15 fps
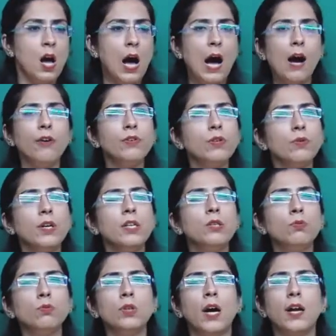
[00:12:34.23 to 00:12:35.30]
How you can
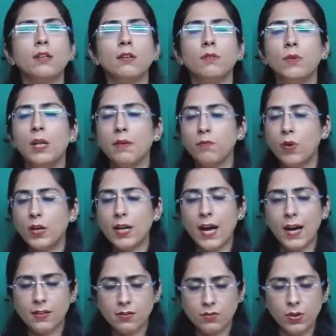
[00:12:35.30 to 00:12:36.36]
do that? Like what
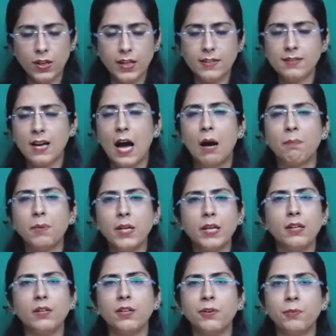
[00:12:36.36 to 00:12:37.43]
actually is happening
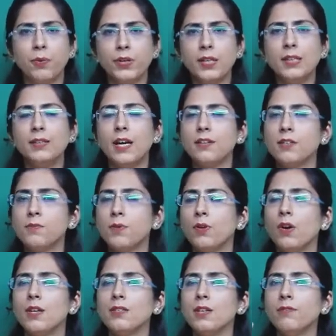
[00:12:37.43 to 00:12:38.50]
in their body, that is
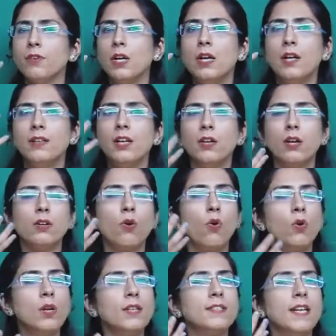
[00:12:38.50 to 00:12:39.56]
because of the
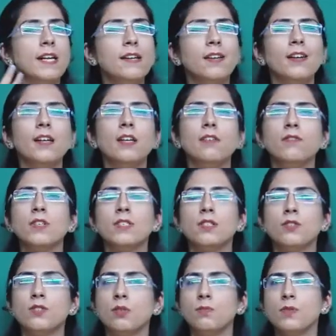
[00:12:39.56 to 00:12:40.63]
whole central nervous
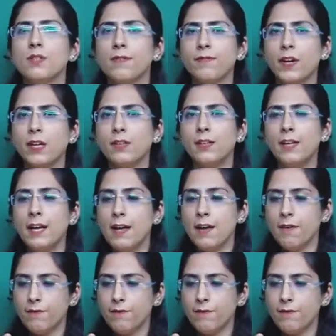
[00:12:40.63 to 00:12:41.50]
system is affected.